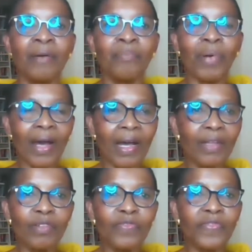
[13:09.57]

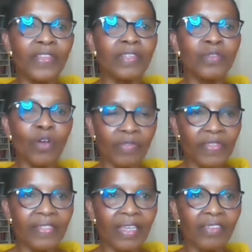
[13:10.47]
part of these
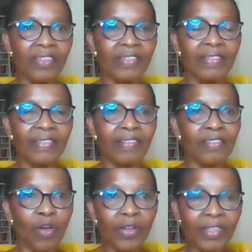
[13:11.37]
conversations, the
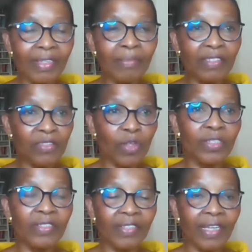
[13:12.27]
storytelling
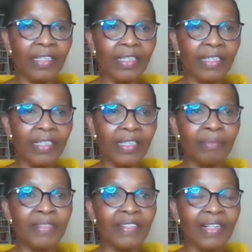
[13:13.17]

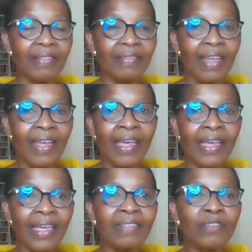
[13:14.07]
themselves,
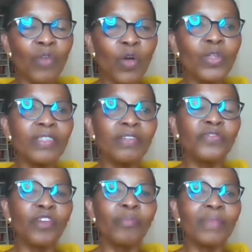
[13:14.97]
it's calling
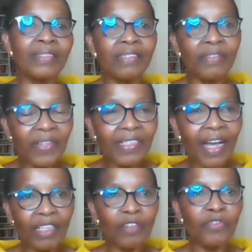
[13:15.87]
from a different
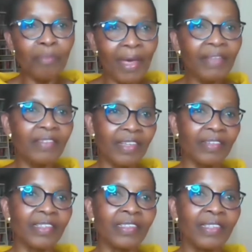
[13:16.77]
kind of
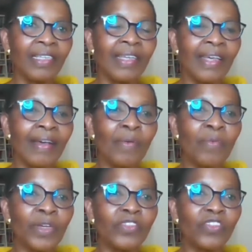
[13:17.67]
imaginary,
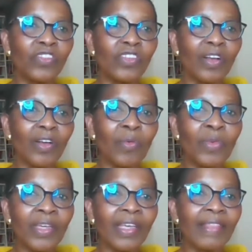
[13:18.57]
which
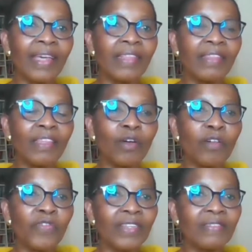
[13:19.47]
we can then think
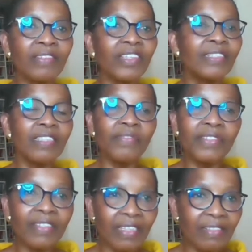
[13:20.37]
of as
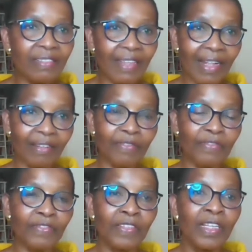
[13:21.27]
creativity
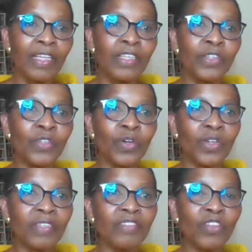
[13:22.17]
itself.
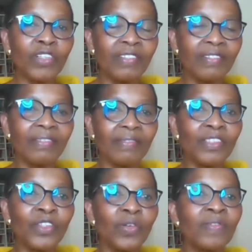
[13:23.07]
It's not,
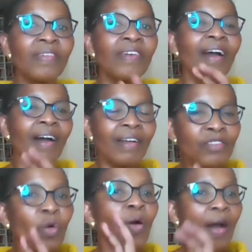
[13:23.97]
the
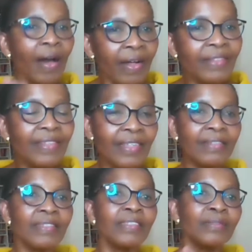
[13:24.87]
art or art
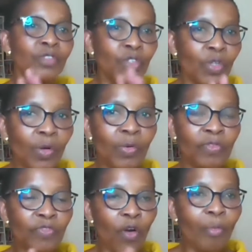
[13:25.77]
as in,
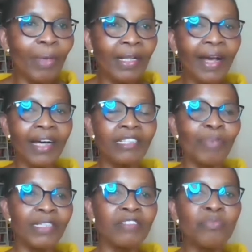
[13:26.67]
formal art,
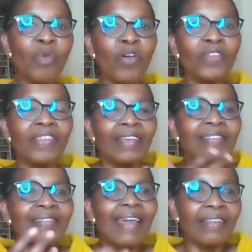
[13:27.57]
but it's more the
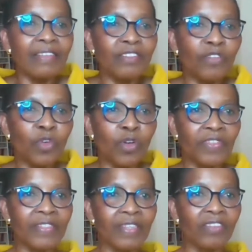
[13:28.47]
aesthetics of
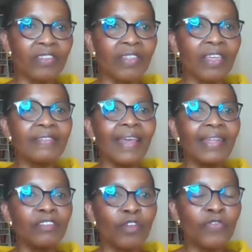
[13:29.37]
conversations, the
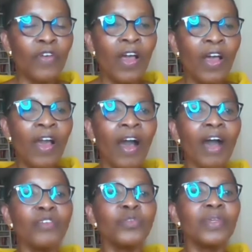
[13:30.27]
aesthetics of
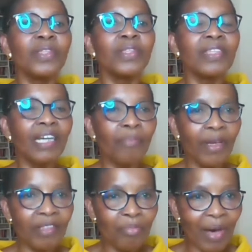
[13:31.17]
how do we think
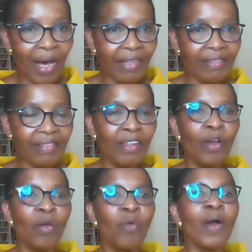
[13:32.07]
about the past?
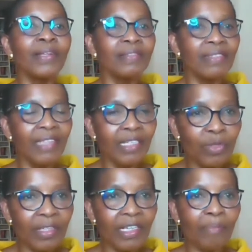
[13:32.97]
What is it that we
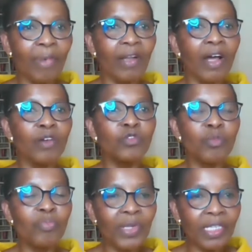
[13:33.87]
think about? How do
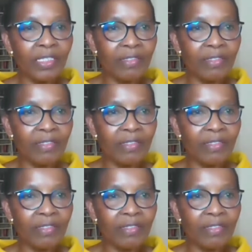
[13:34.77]
you bring it